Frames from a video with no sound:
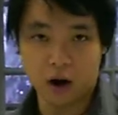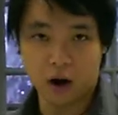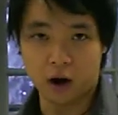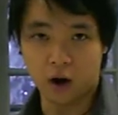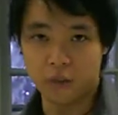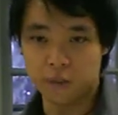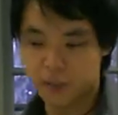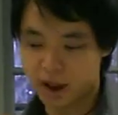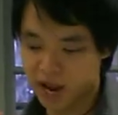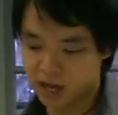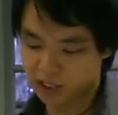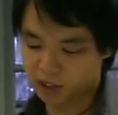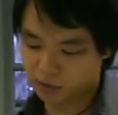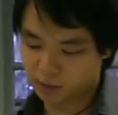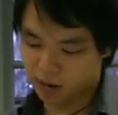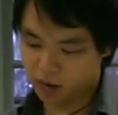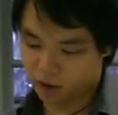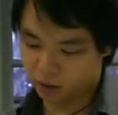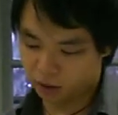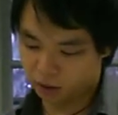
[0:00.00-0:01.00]
Our max
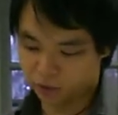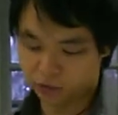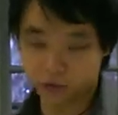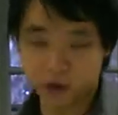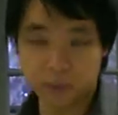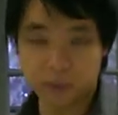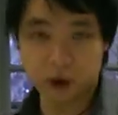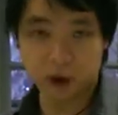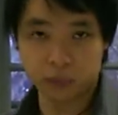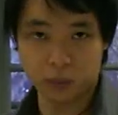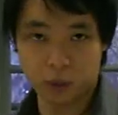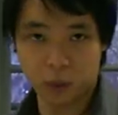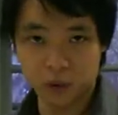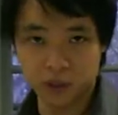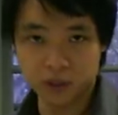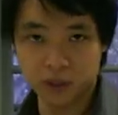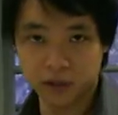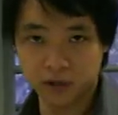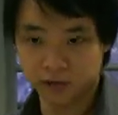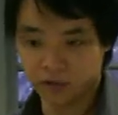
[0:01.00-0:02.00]
power from our
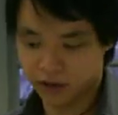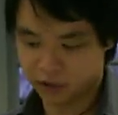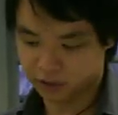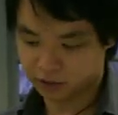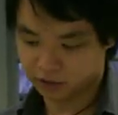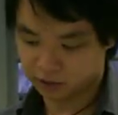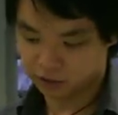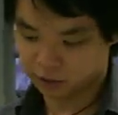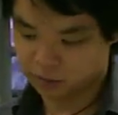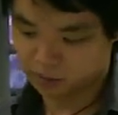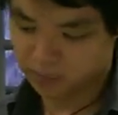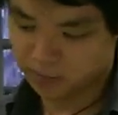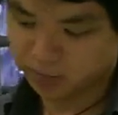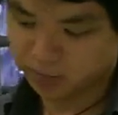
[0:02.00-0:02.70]
pointing vector